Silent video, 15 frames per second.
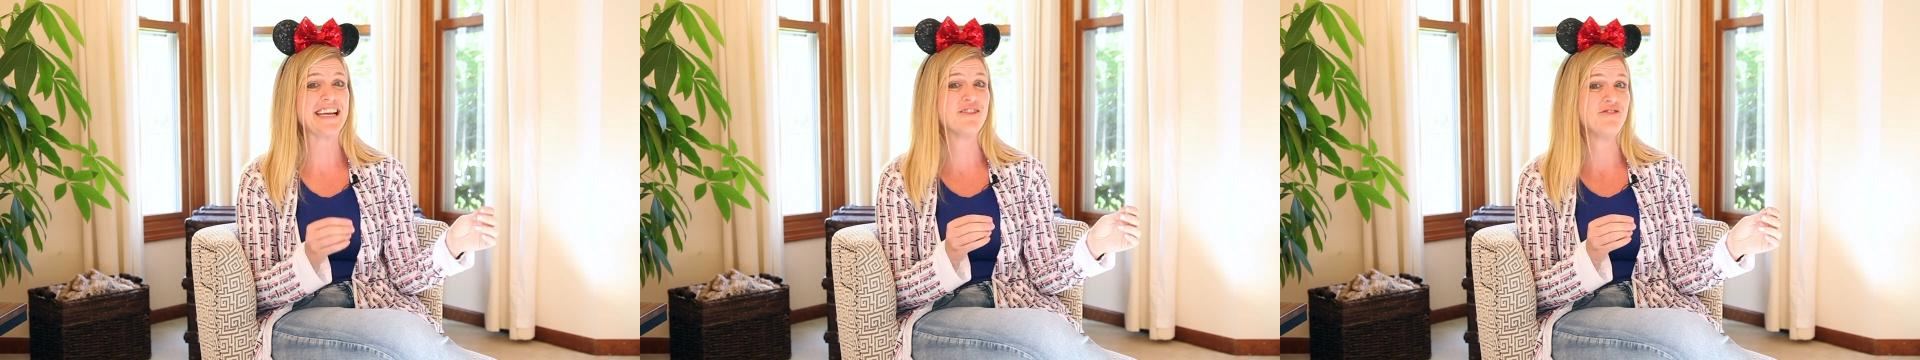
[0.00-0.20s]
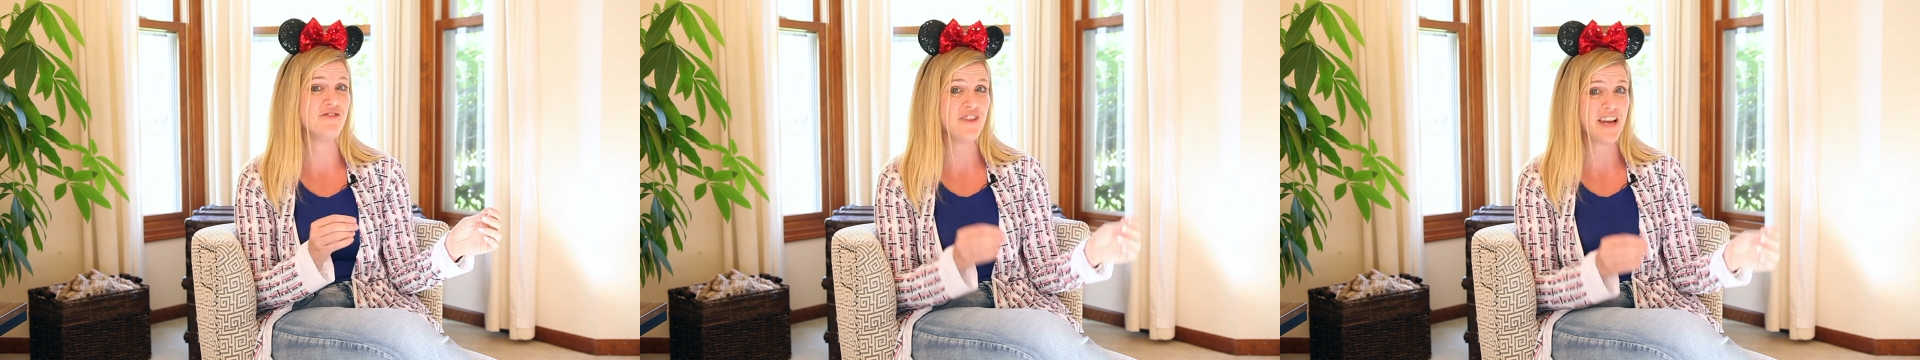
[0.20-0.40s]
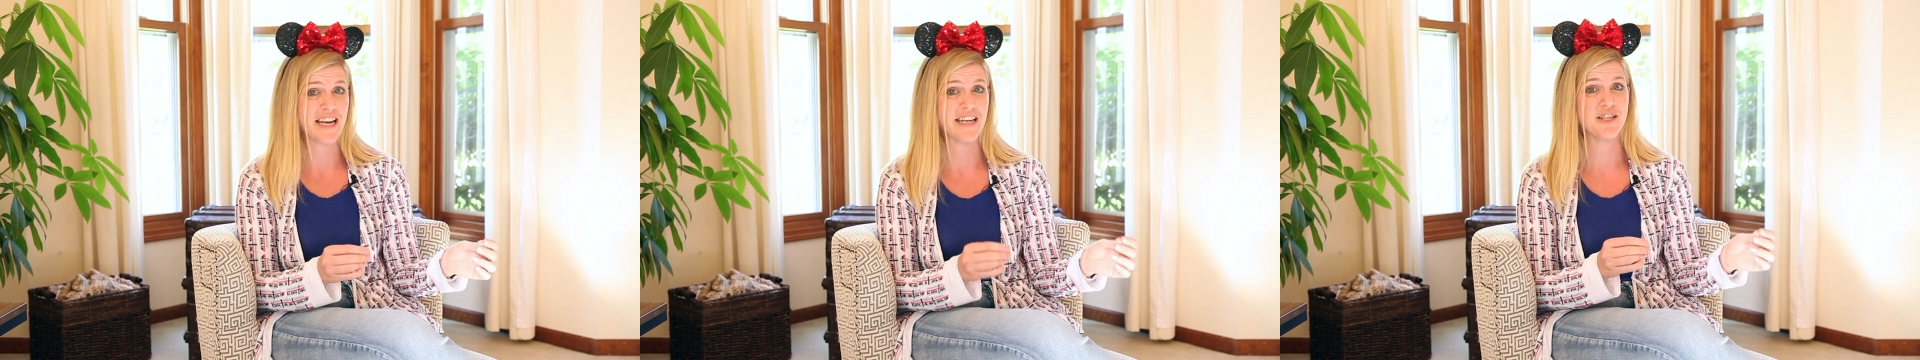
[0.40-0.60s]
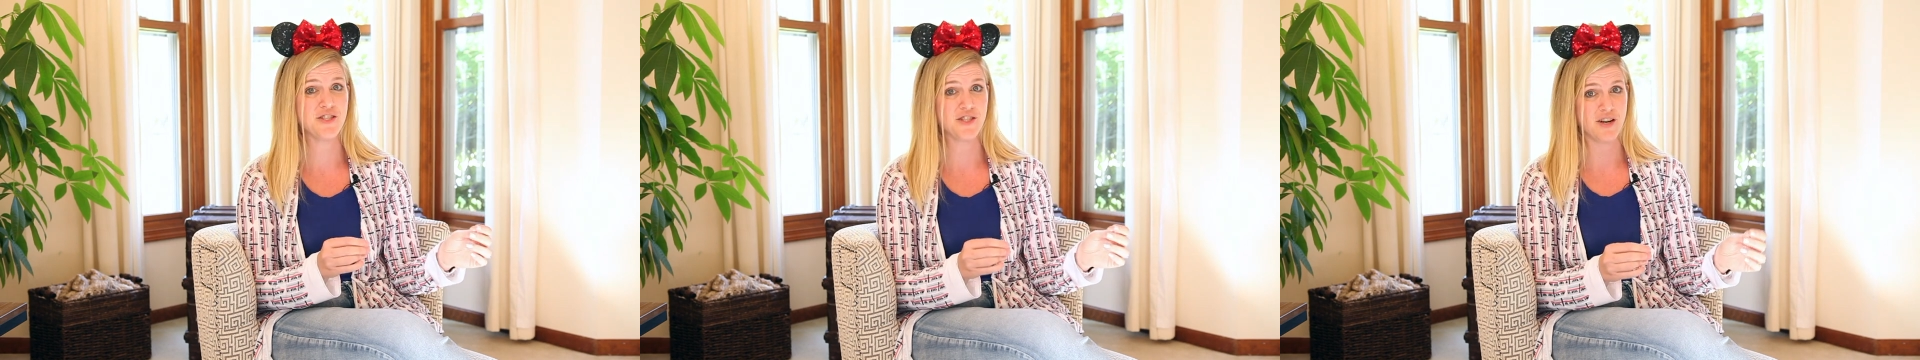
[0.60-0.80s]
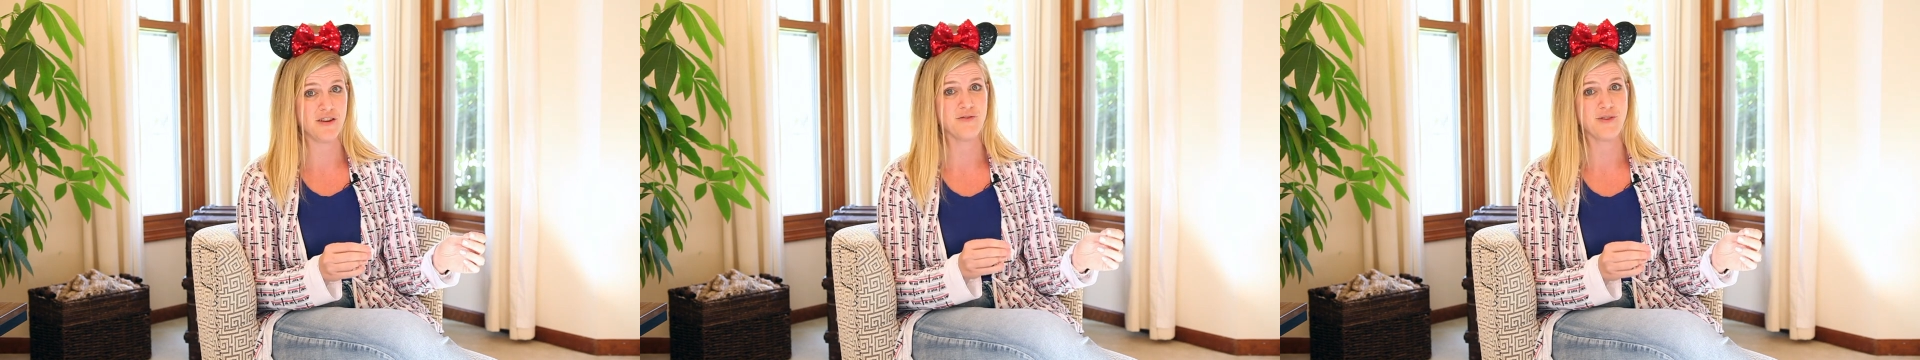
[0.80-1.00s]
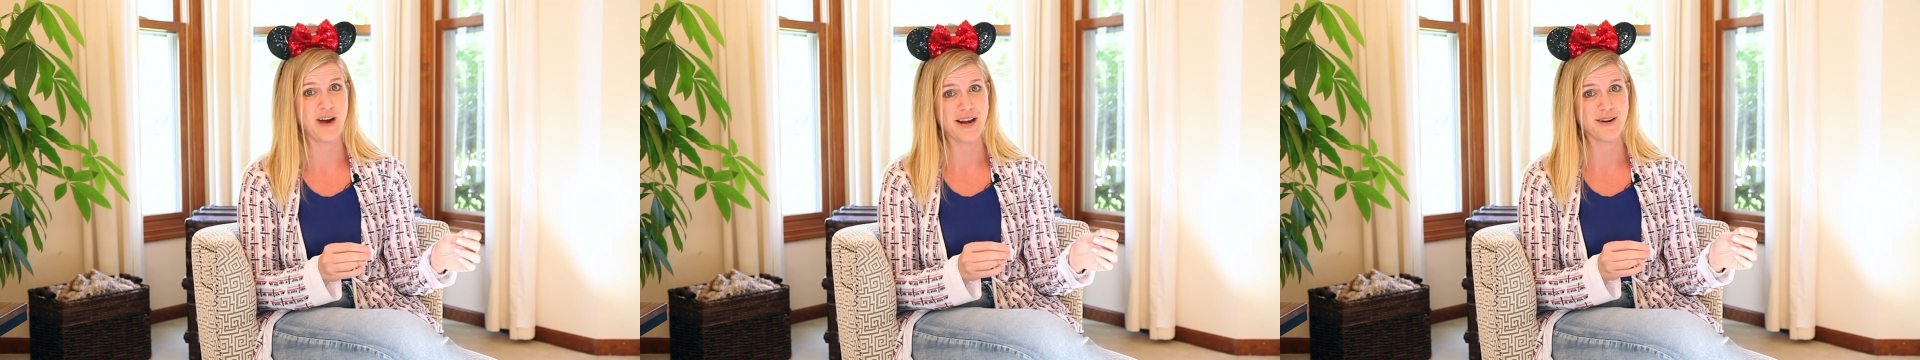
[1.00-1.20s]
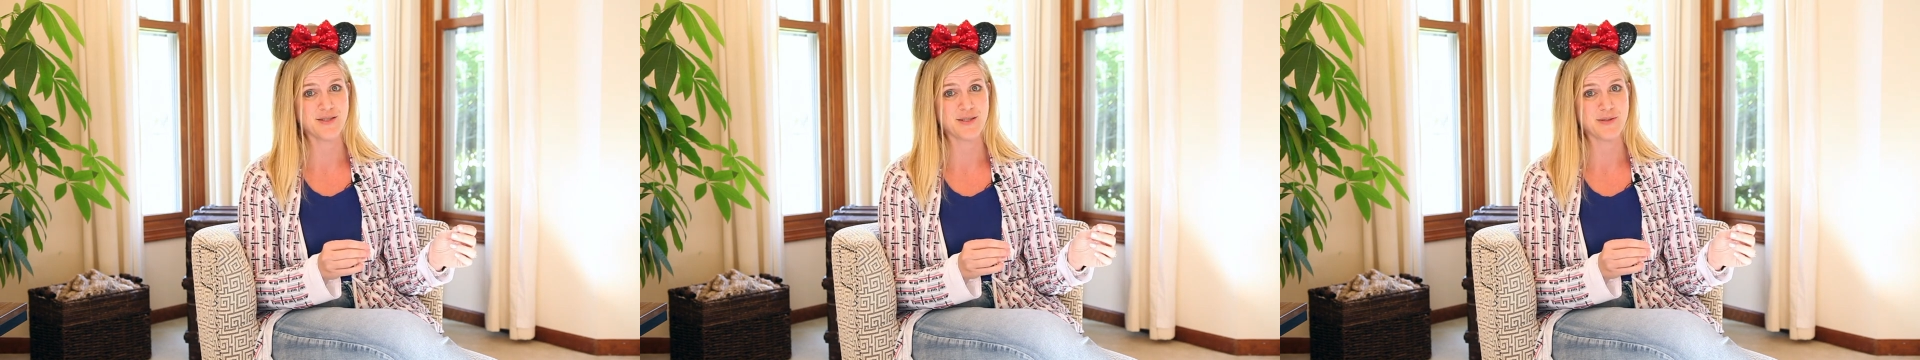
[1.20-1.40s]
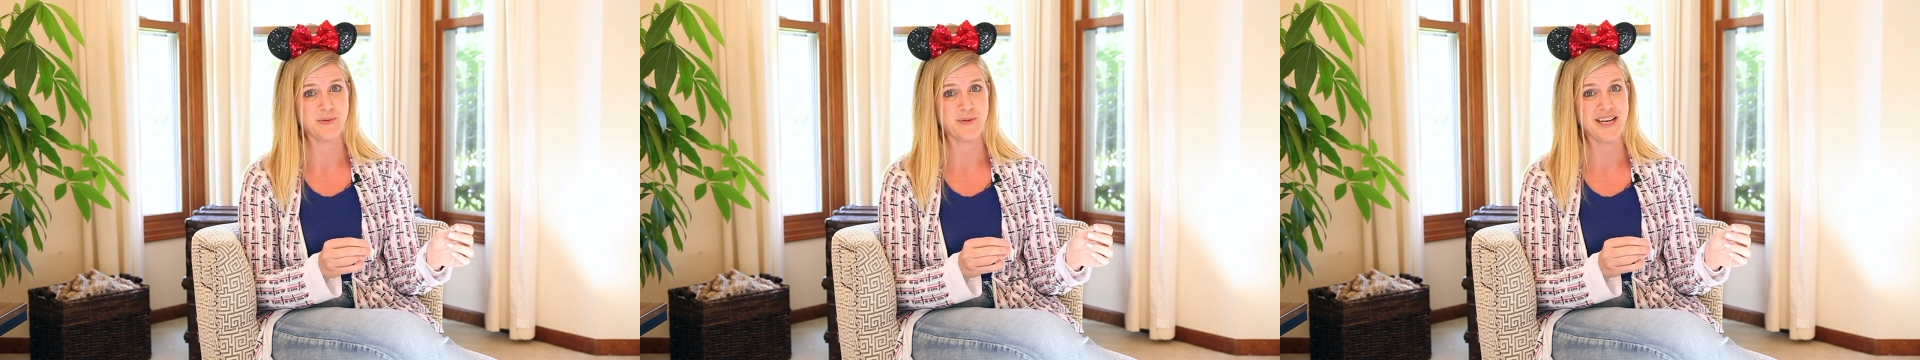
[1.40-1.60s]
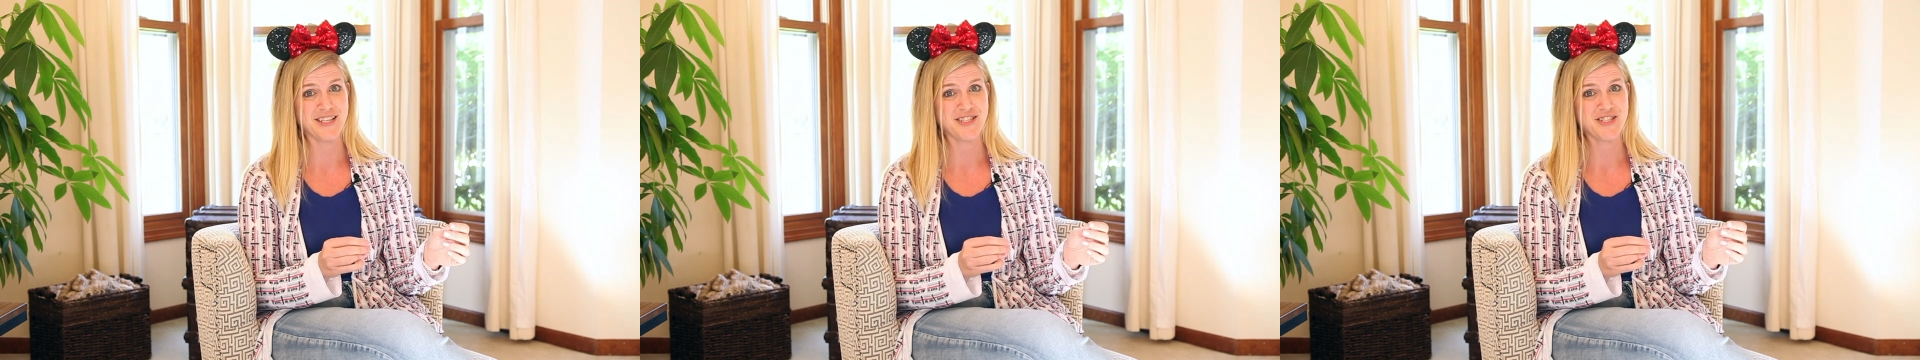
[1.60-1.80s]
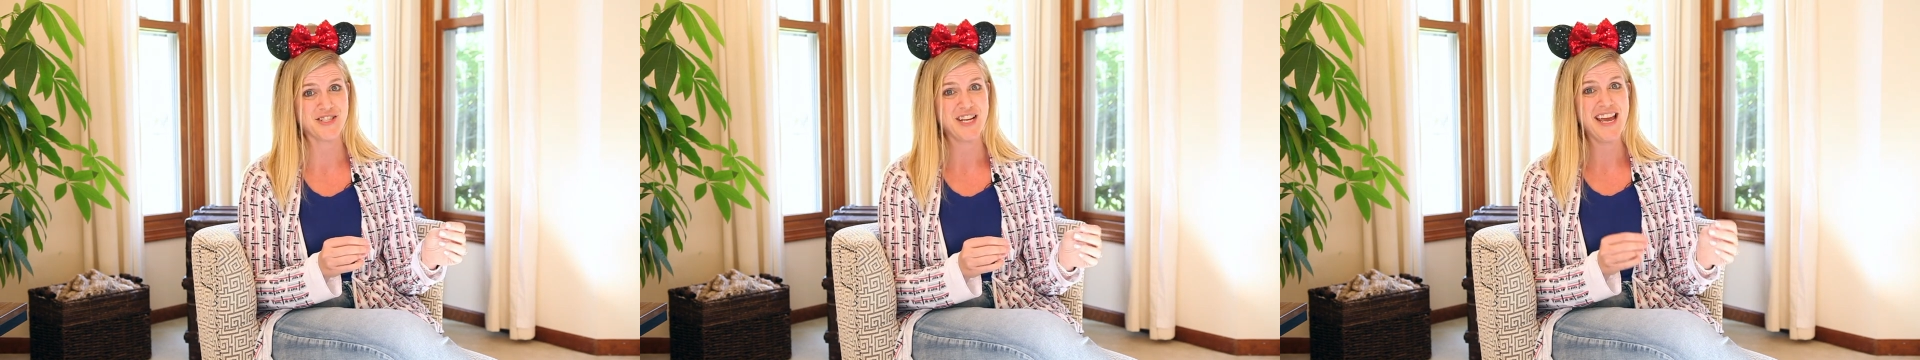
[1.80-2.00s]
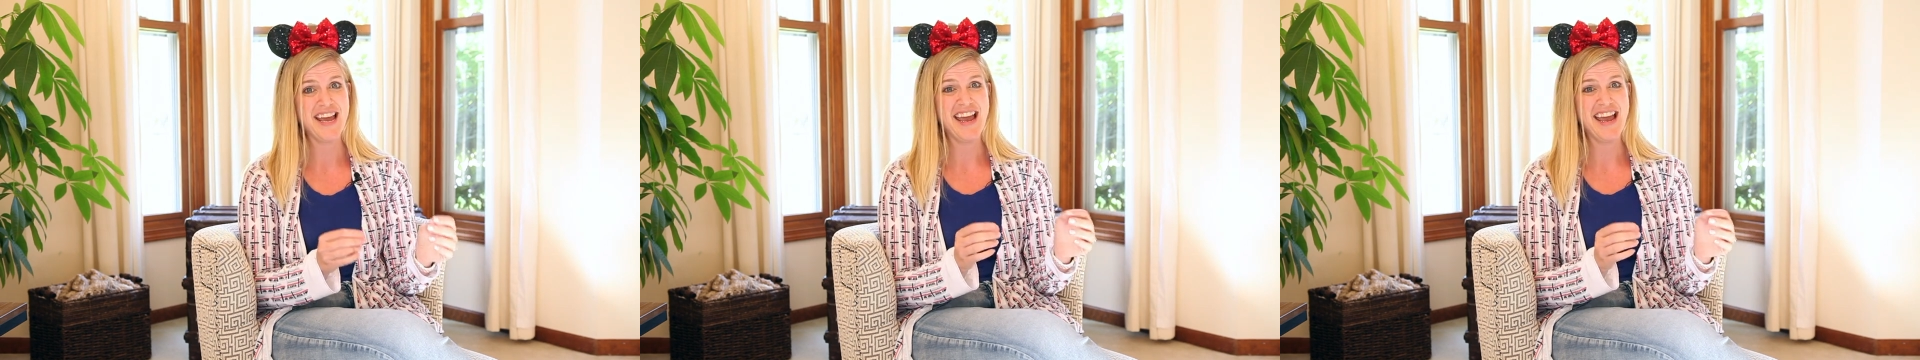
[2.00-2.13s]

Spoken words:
advantage of Rider Switch